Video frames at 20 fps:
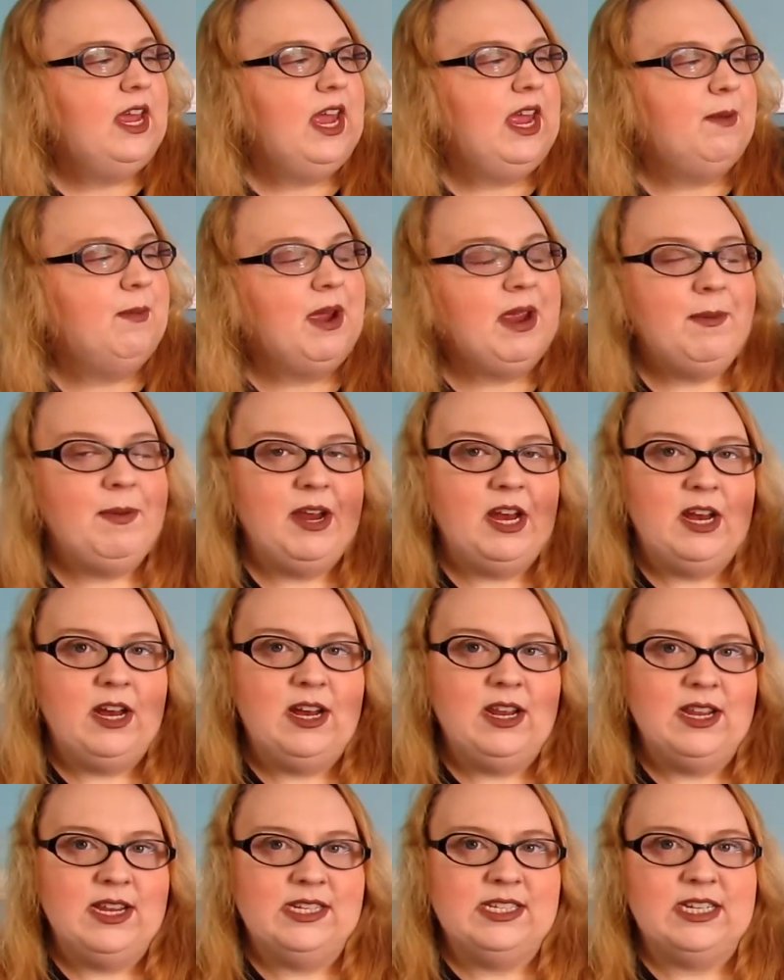In my
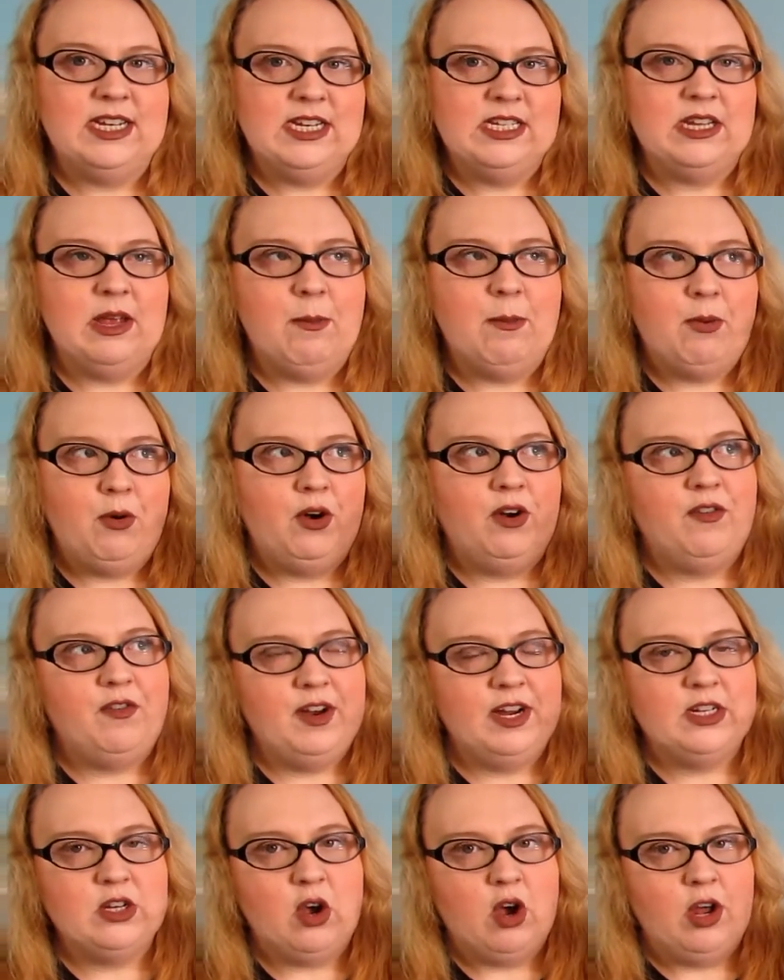opinion, this is a
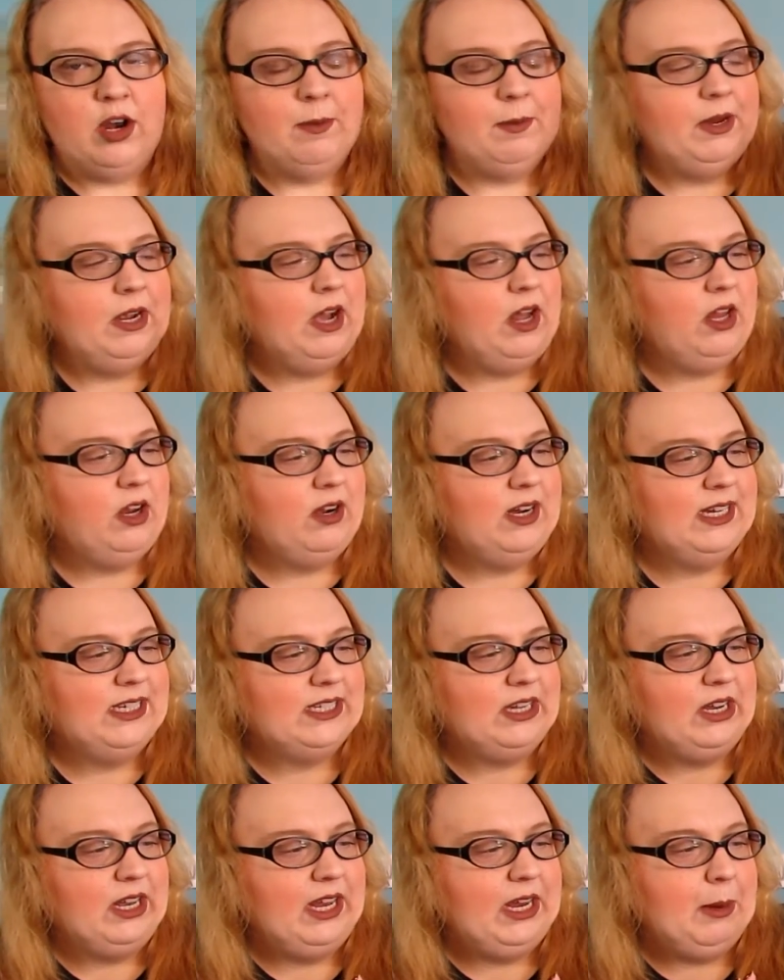perfect autumn color. It's
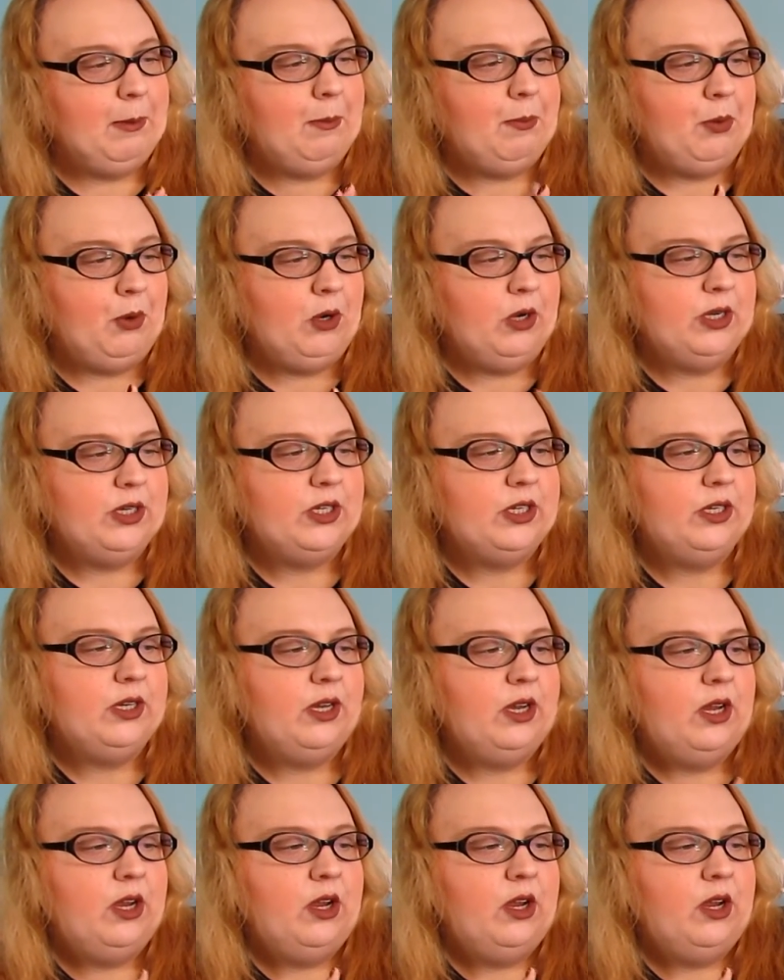got like a burnt